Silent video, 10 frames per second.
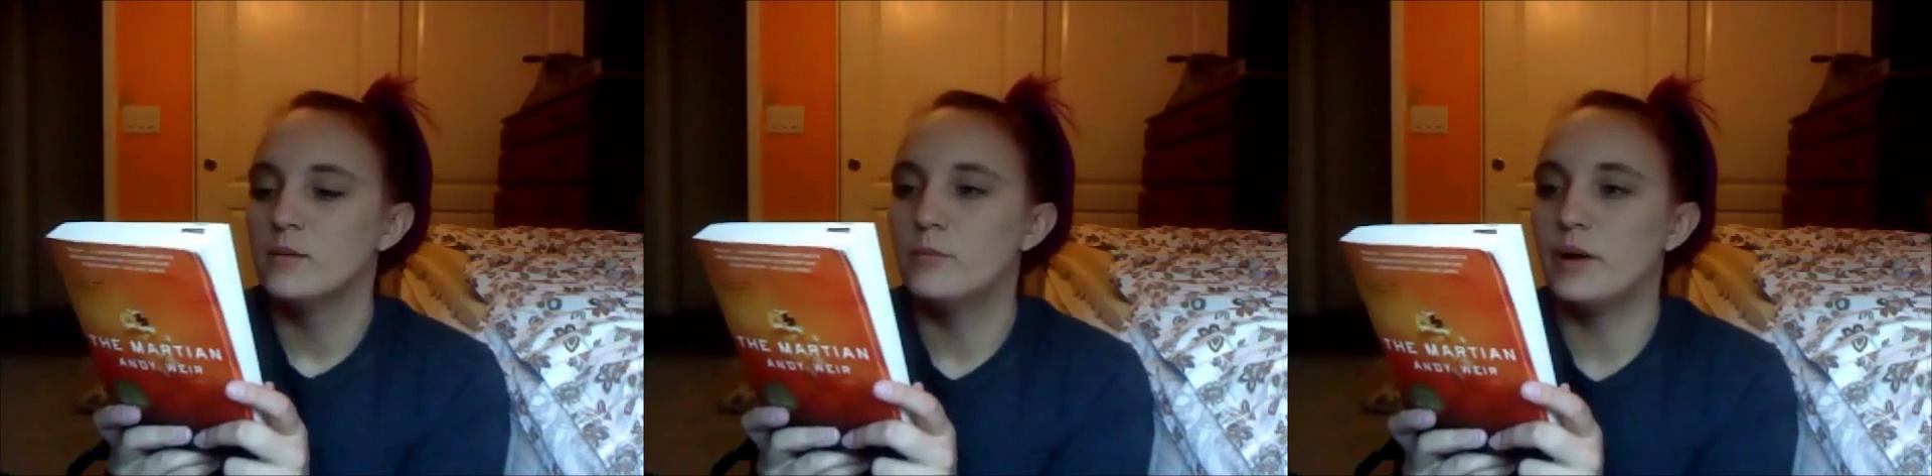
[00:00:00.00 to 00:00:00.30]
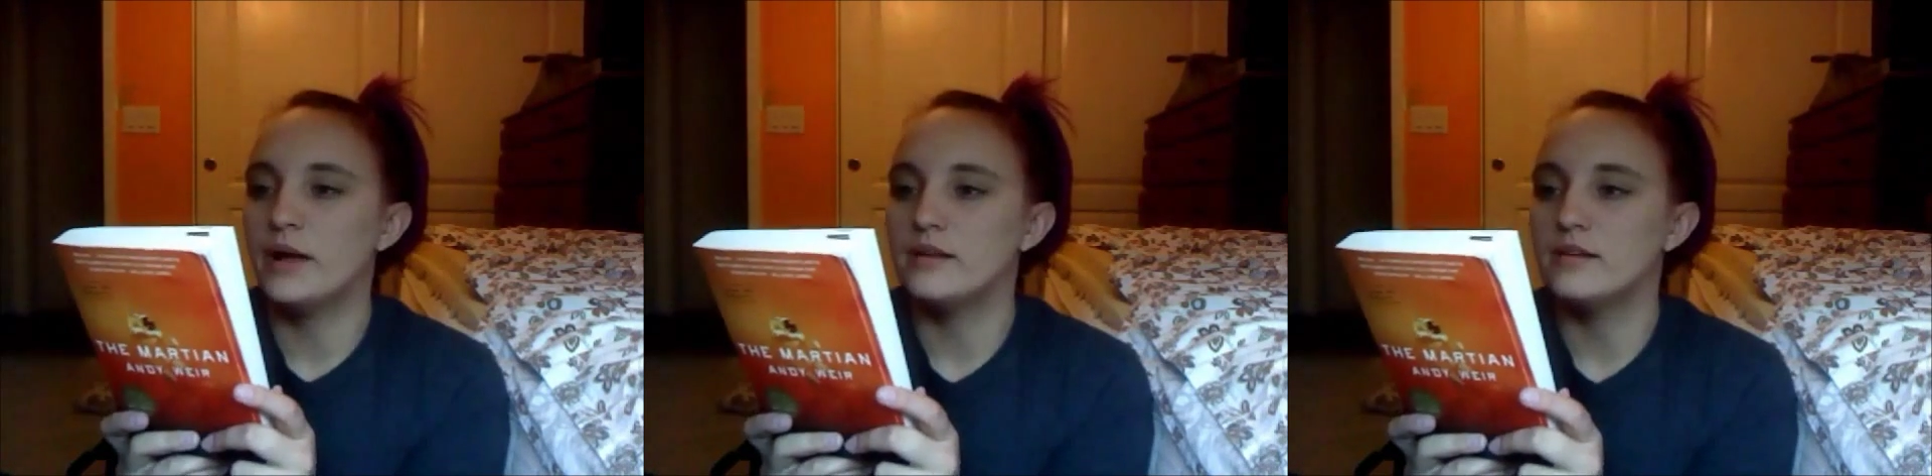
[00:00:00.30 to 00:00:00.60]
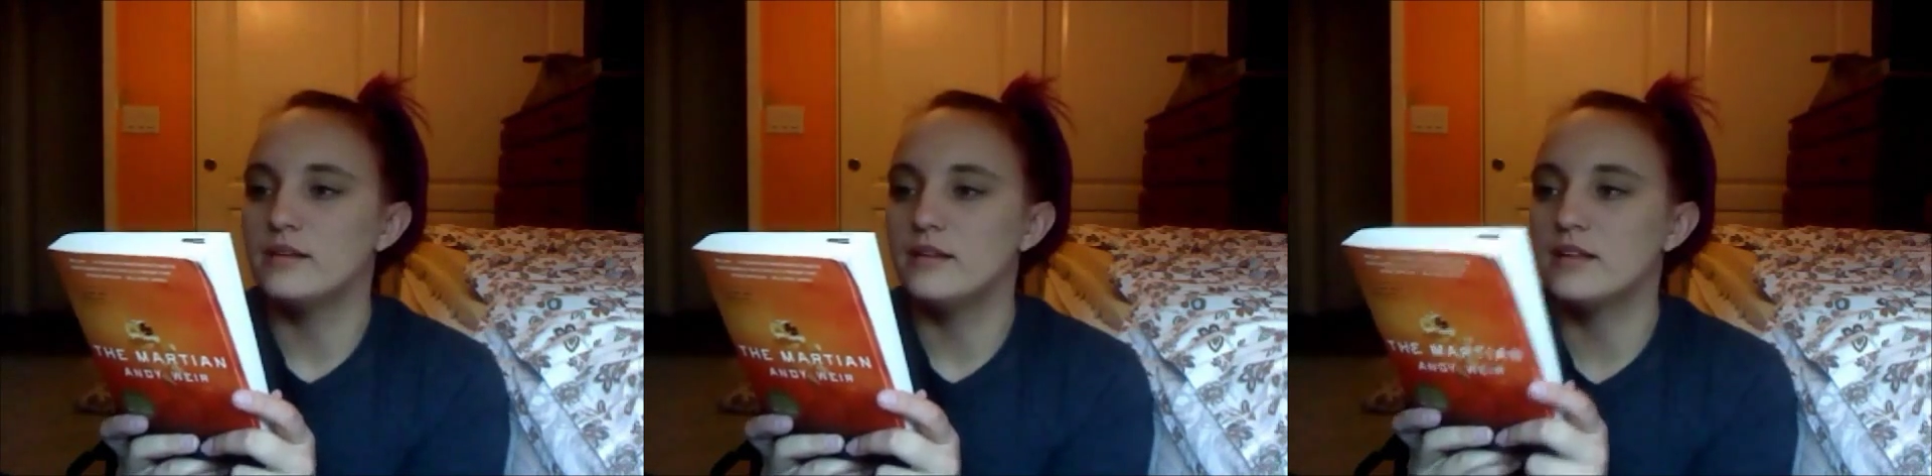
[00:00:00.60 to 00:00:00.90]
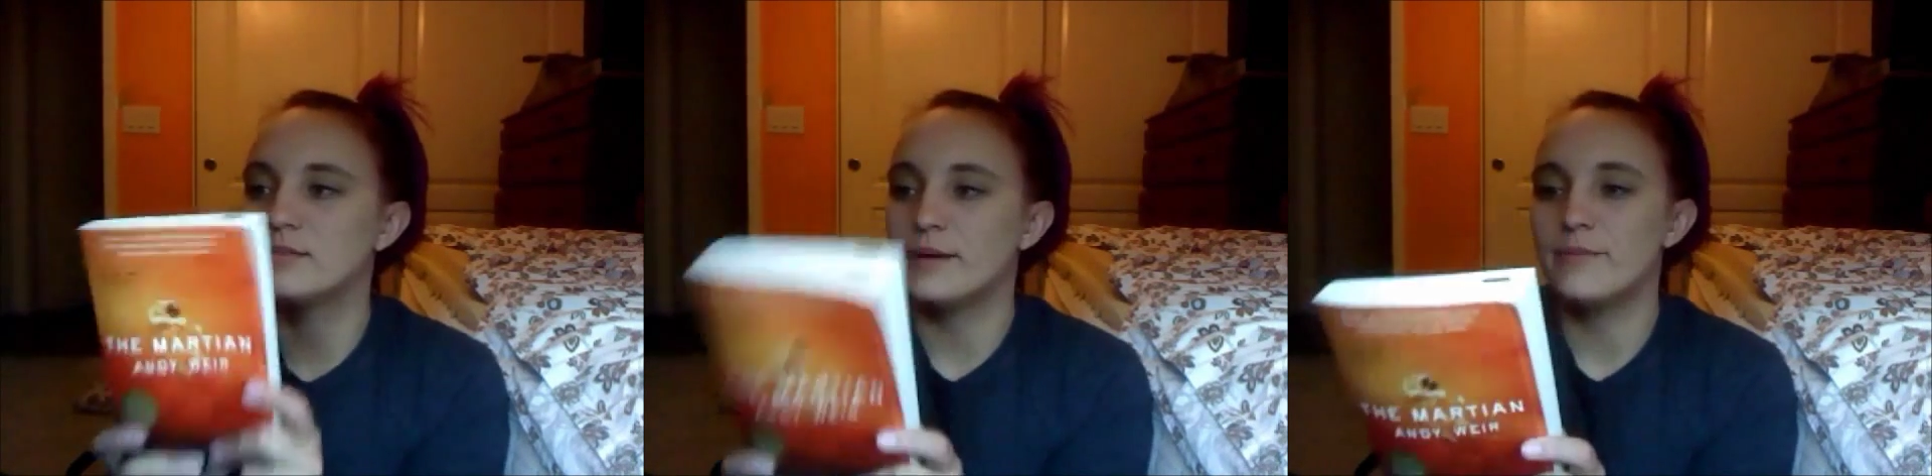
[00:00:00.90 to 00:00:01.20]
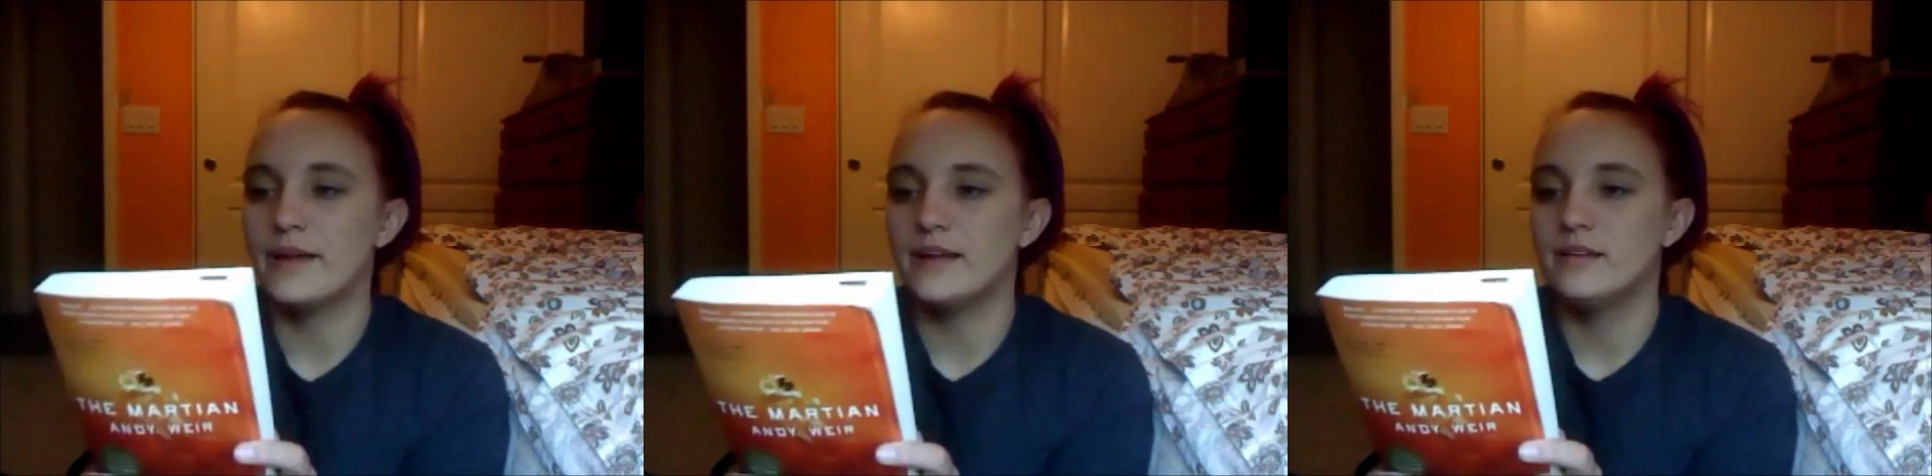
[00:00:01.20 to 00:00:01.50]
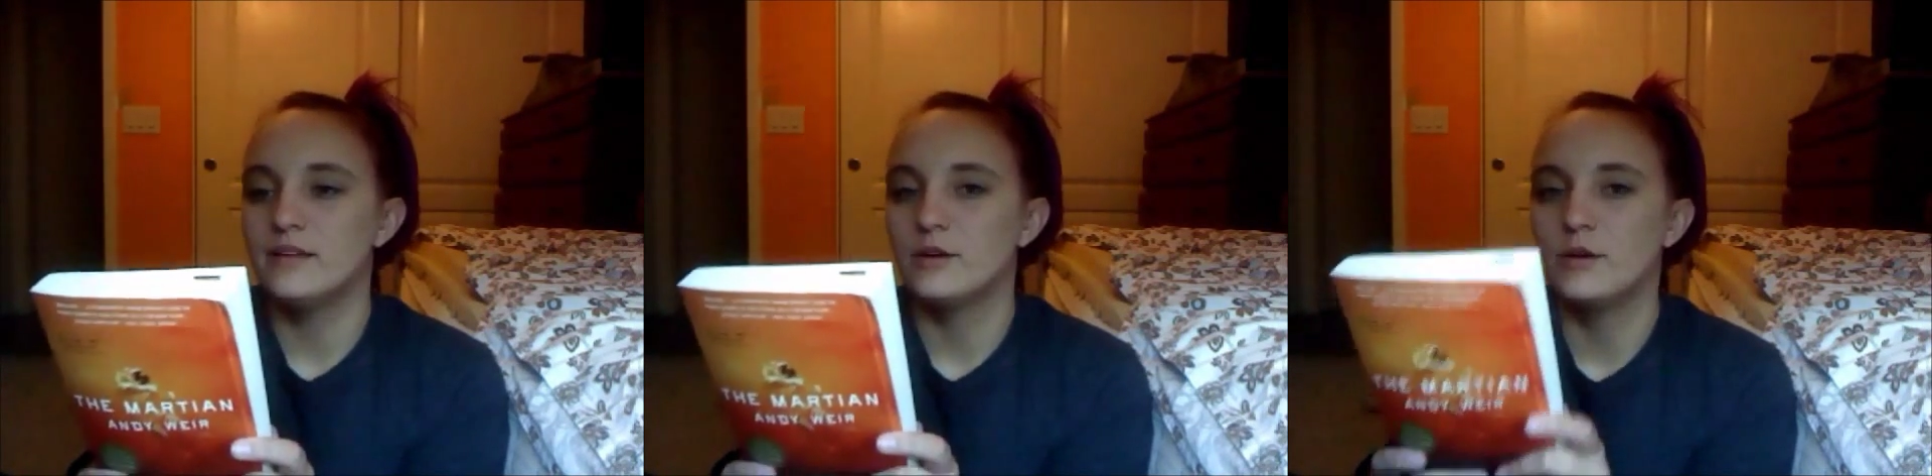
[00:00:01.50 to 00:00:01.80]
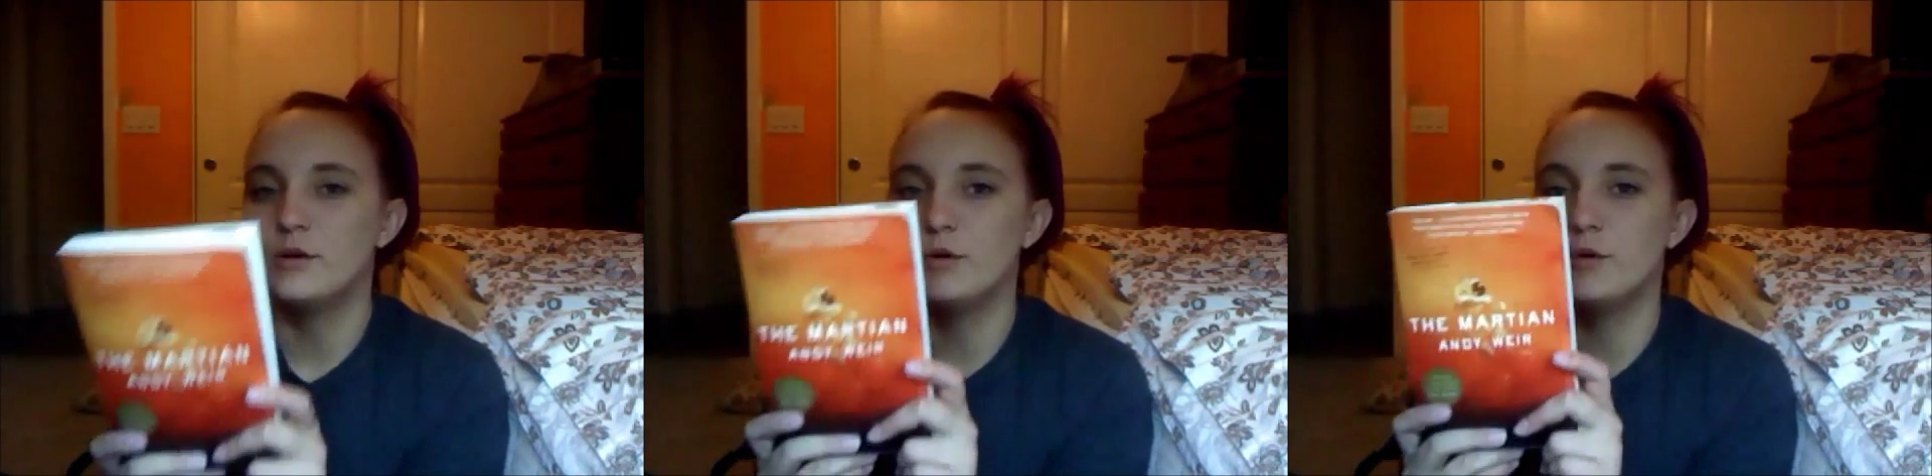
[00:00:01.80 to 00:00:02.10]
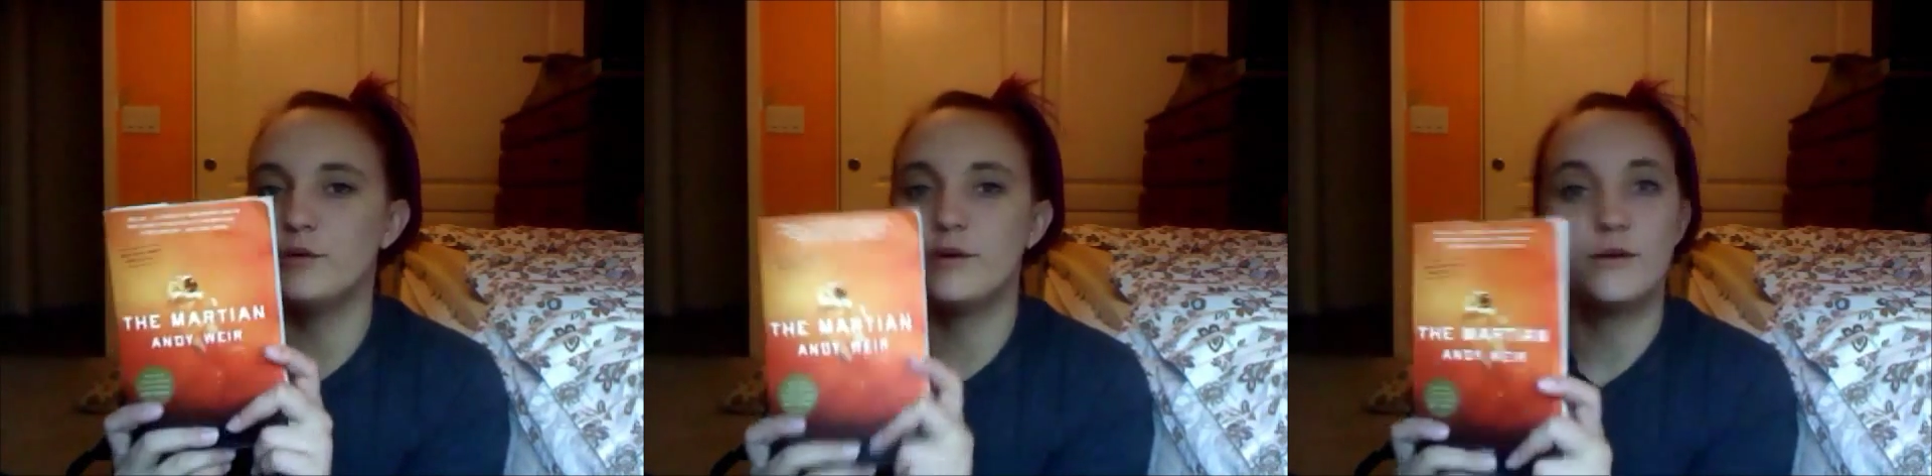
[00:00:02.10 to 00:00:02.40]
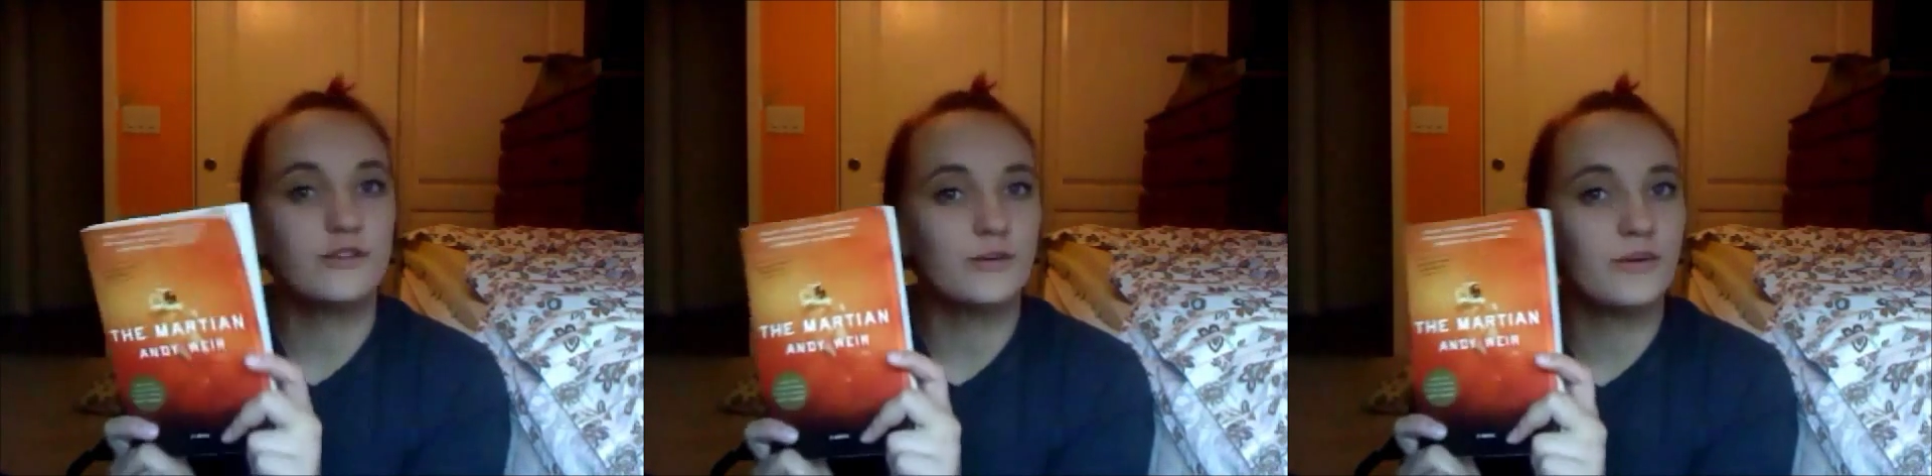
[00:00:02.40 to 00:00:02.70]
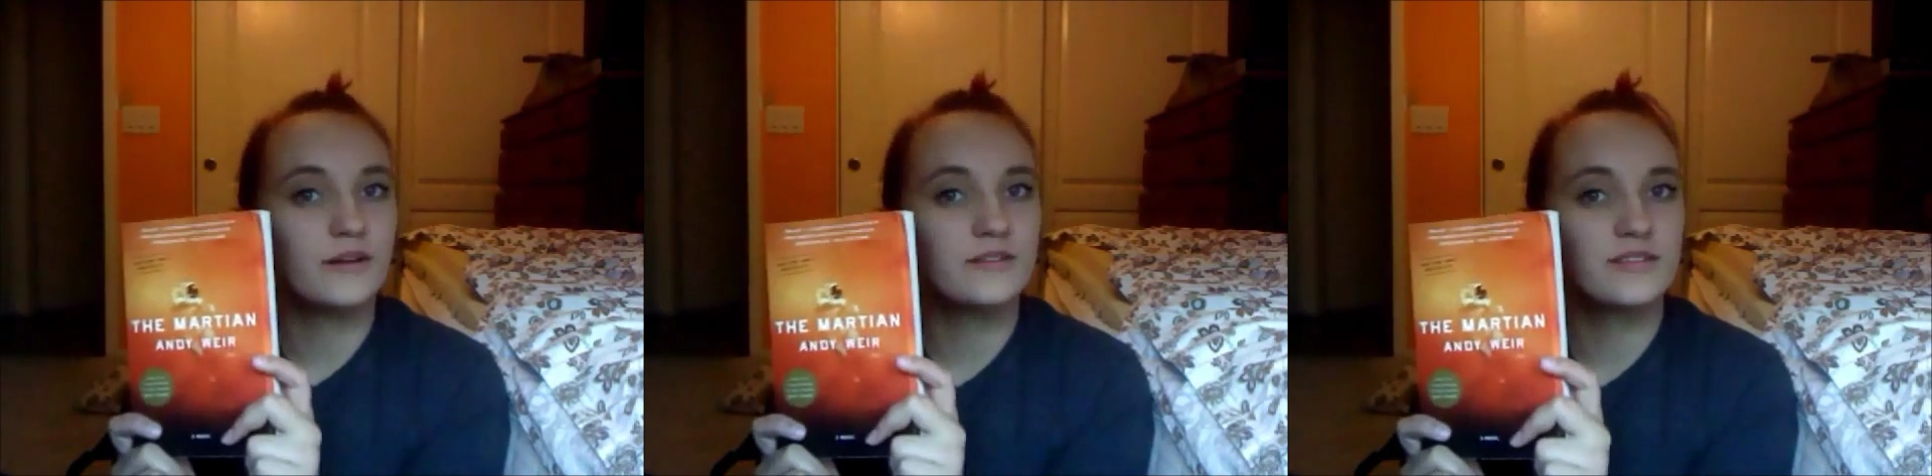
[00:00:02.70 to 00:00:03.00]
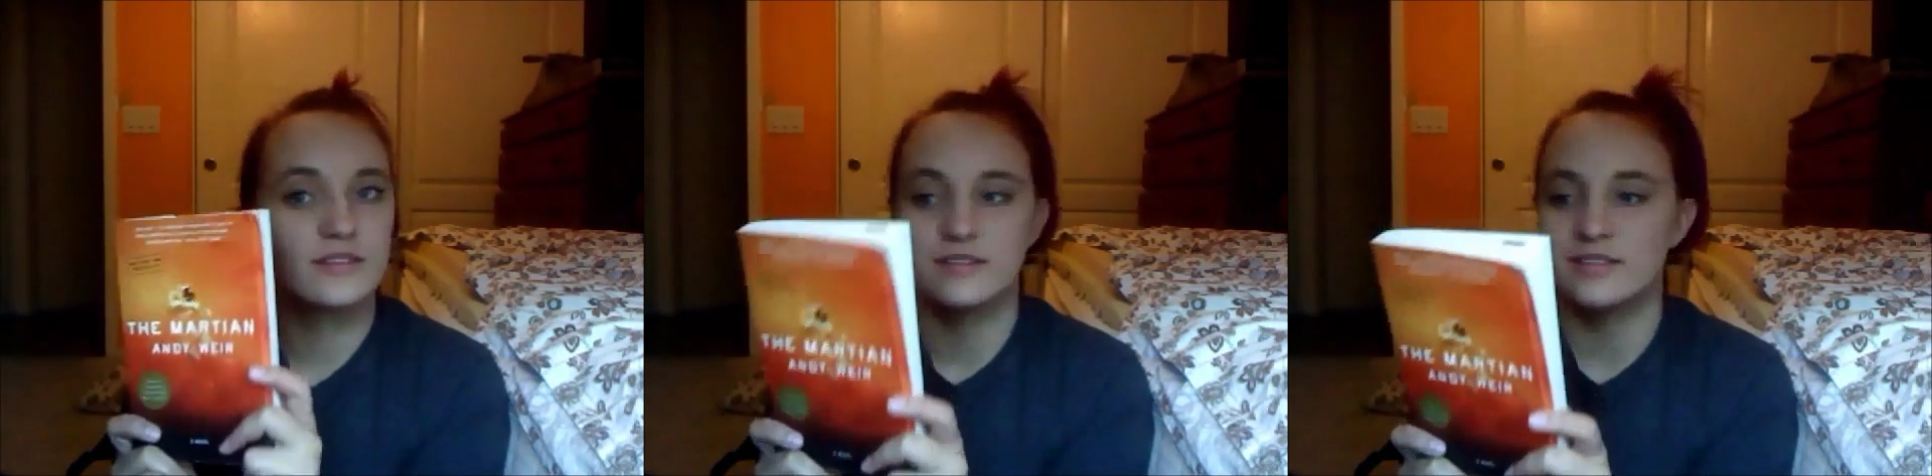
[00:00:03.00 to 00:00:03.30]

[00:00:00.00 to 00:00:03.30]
but it's about a man who goes to Mars.